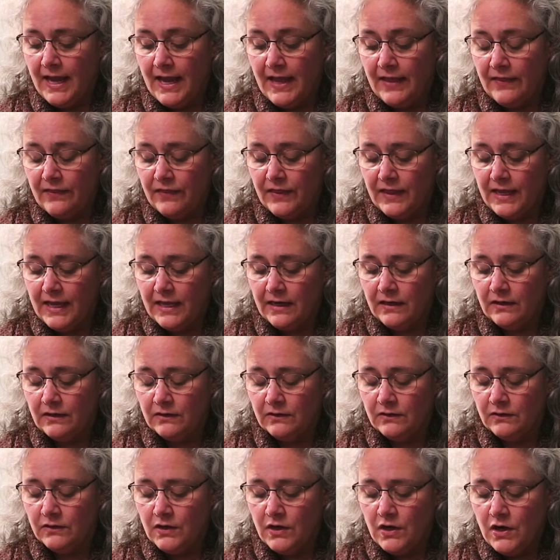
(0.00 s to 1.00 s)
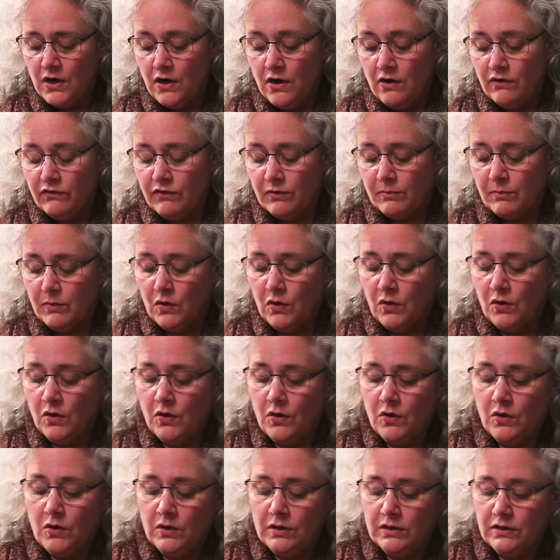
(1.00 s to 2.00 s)
And then, from
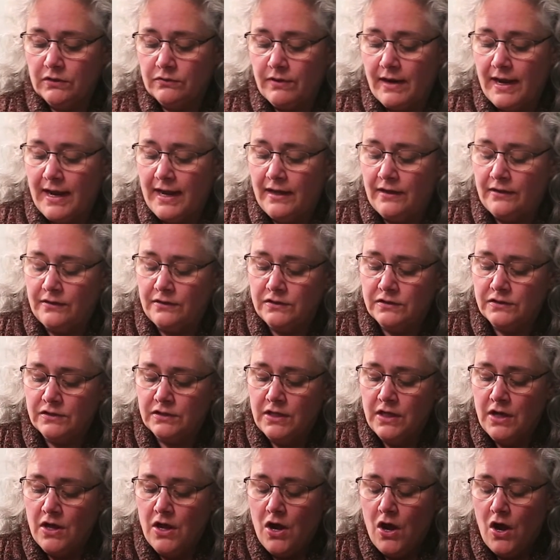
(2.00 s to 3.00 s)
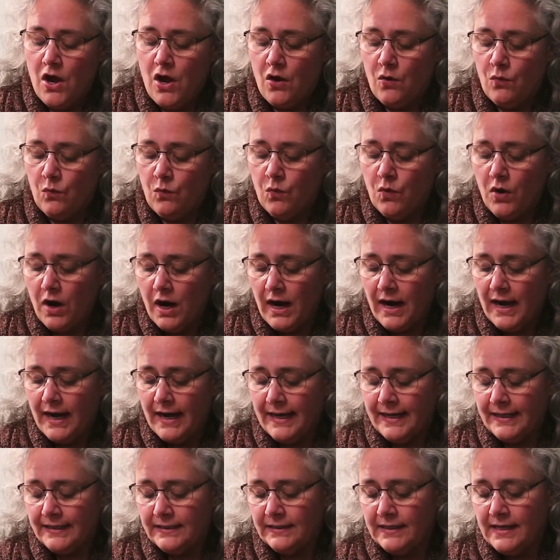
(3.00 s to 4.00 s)
all around, a
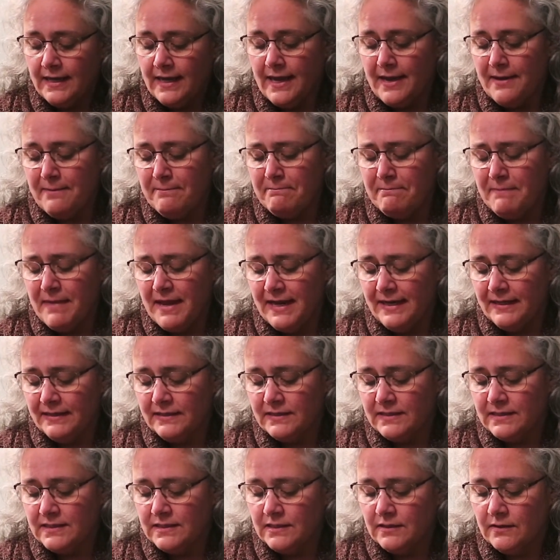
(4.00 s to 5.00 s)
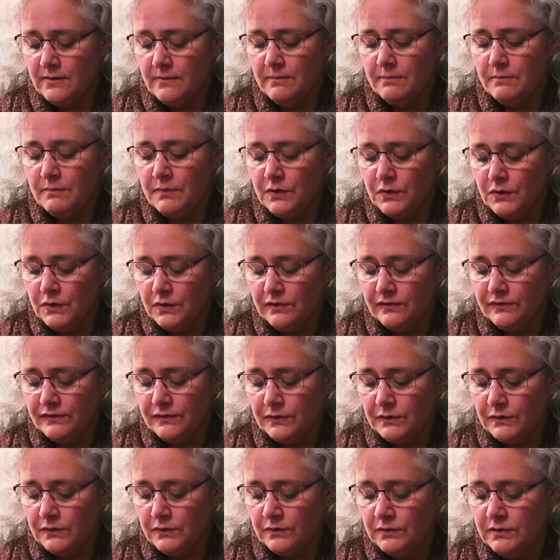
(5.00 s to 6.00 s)
wide, immense,
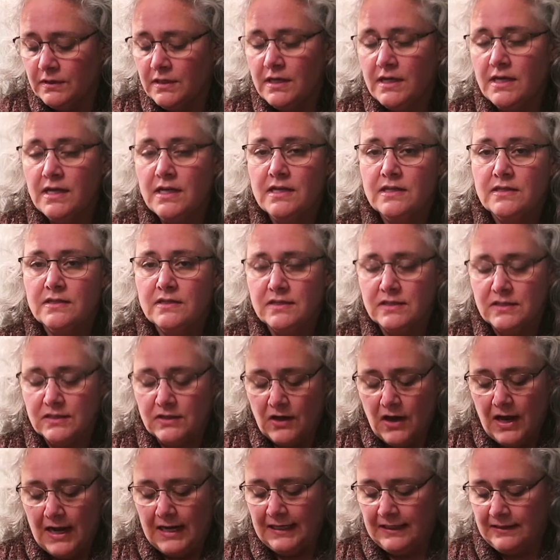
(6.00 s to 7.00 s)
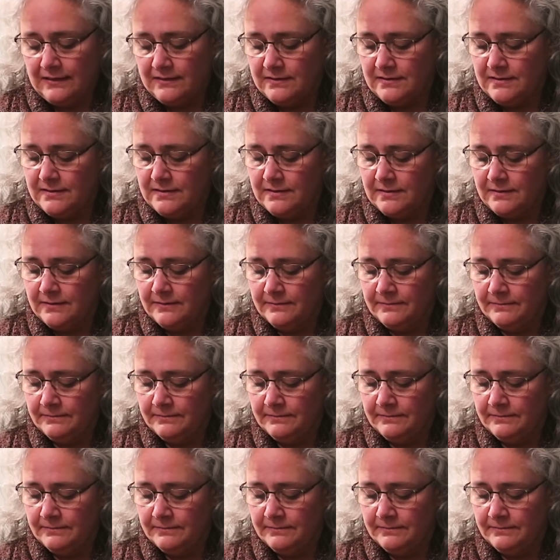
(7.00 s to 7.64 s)
beautiful silence.